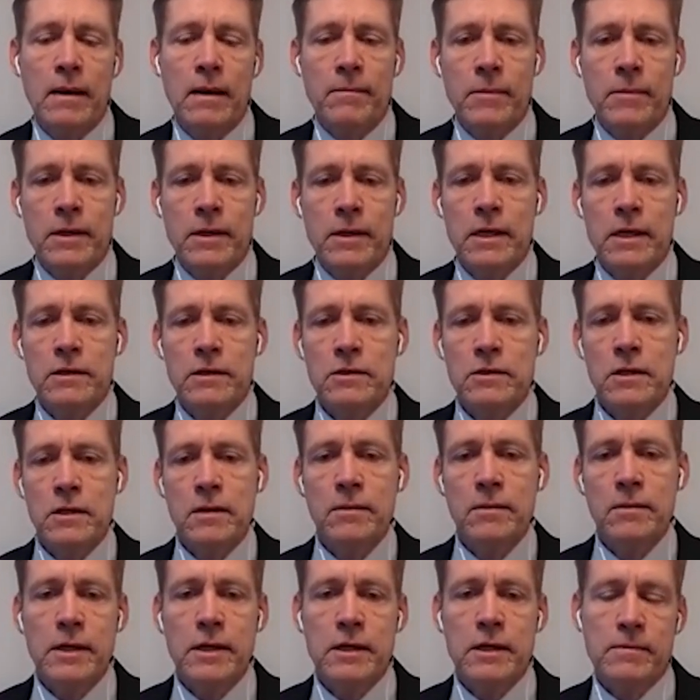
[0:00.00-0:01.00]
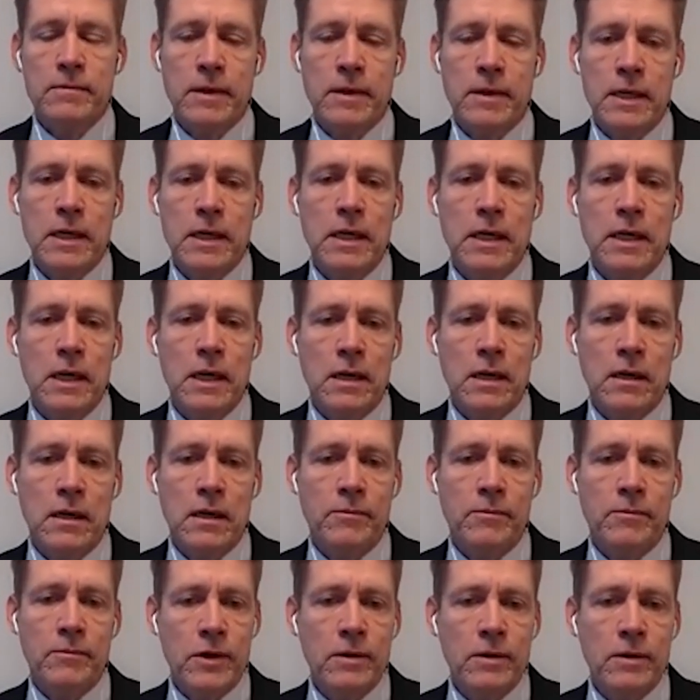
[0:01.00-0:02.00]
But there's double as many
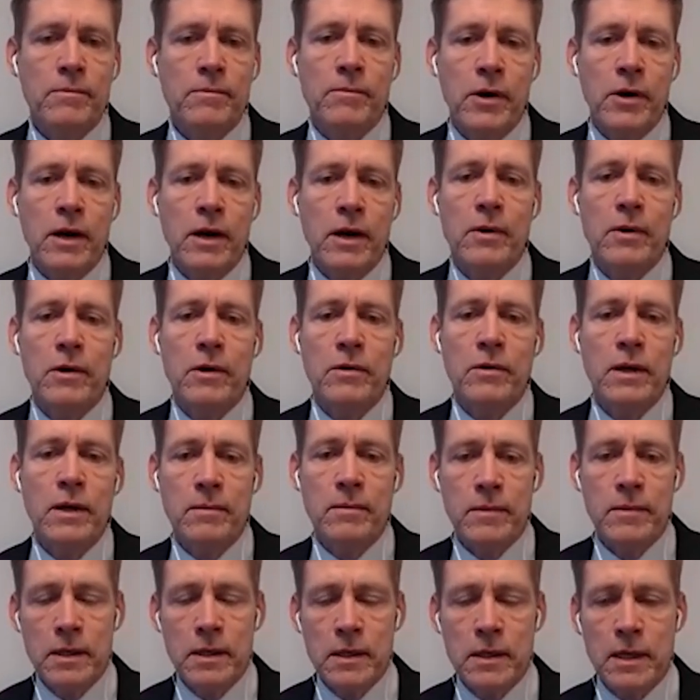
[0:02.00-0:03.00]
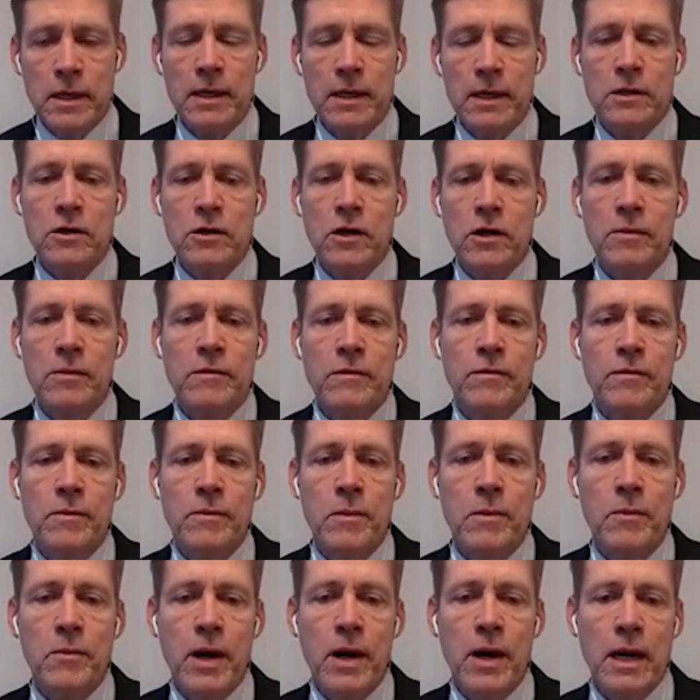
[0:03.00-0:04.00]
primary, cancer coming from
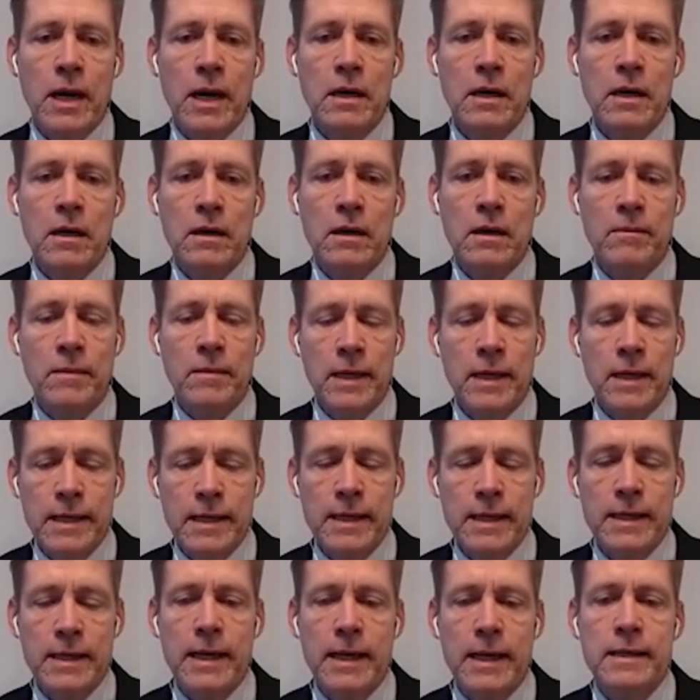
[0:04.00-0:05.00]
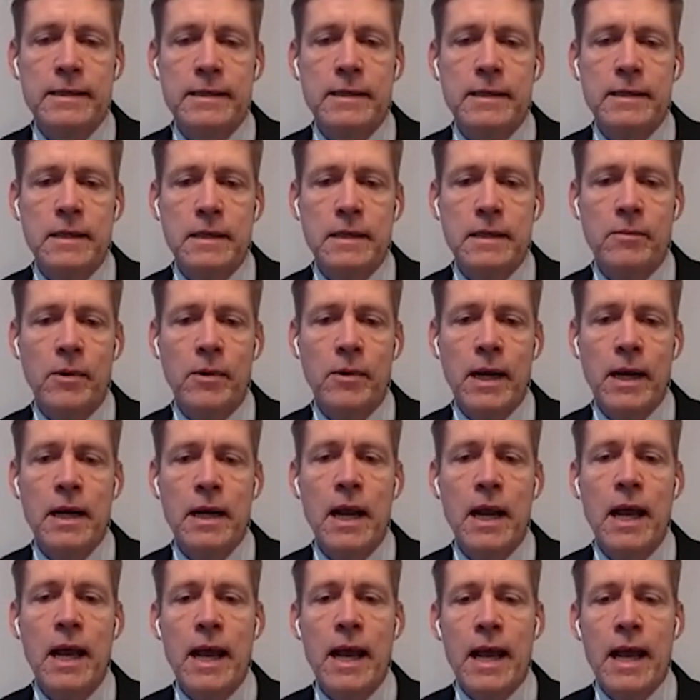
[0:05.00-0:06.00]
the brain, malignant cancer in the
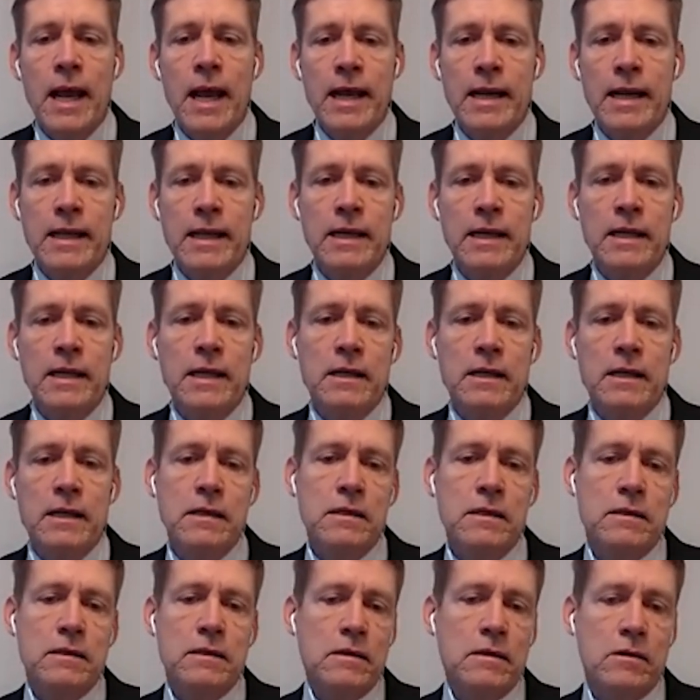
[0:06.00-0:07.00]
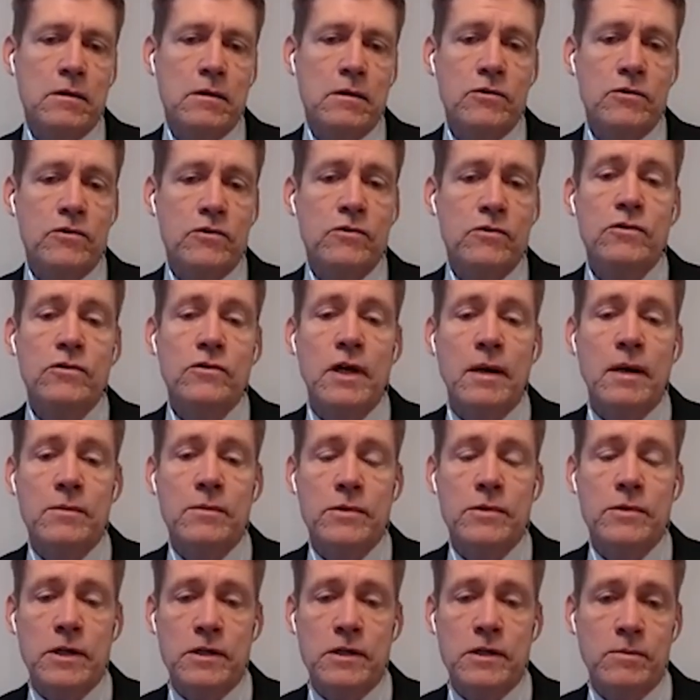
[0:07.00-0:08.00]
brain. And then there is 2
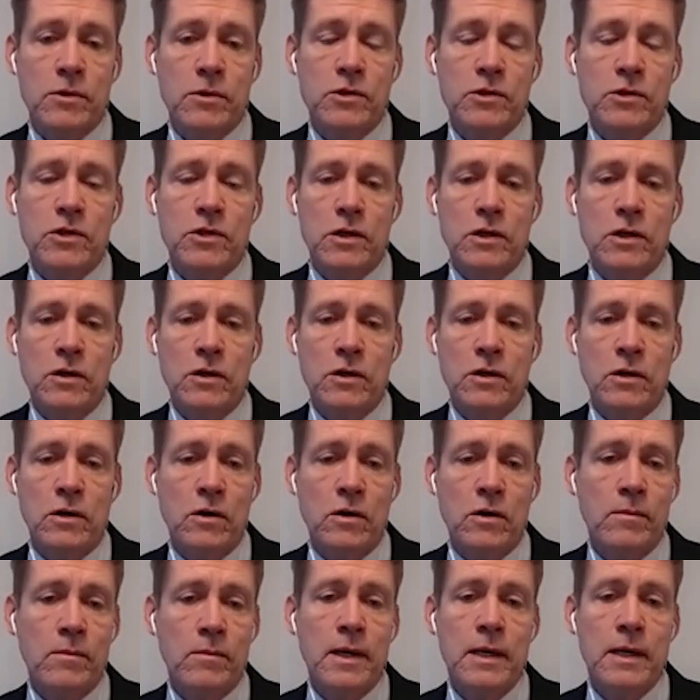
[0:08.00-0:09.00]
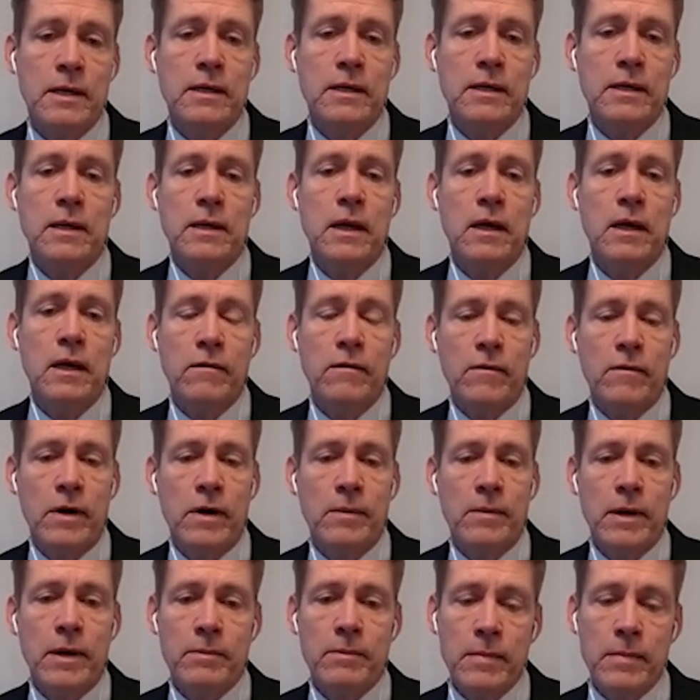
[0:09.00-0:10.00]
times as much non-malignant, where
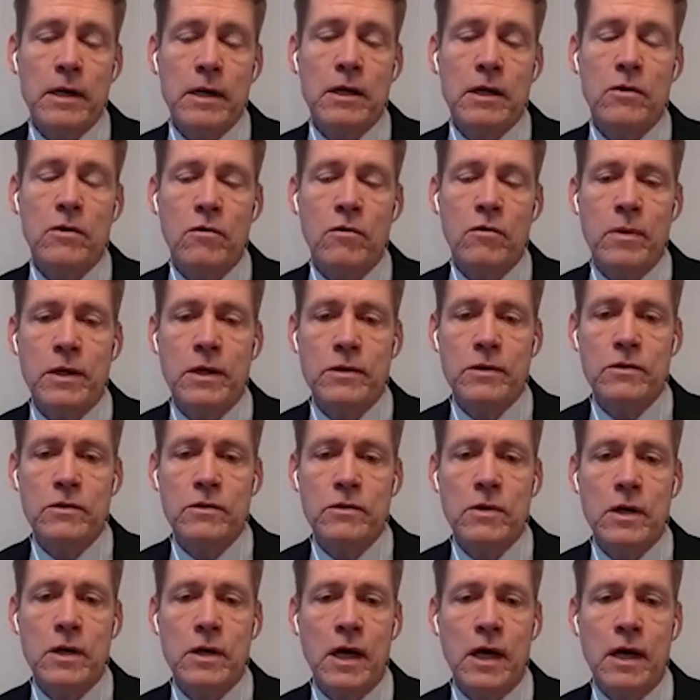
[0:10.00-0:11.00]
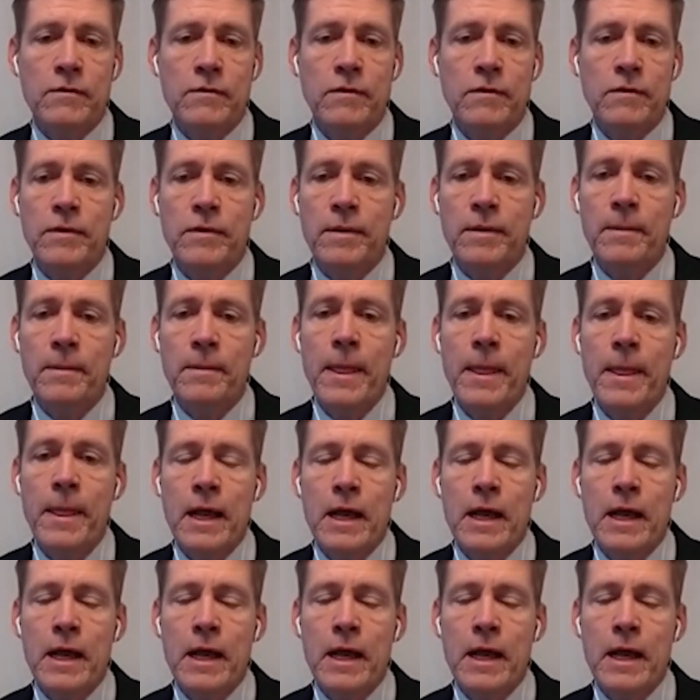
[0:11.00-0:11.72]
mini-glioma is doing half of them.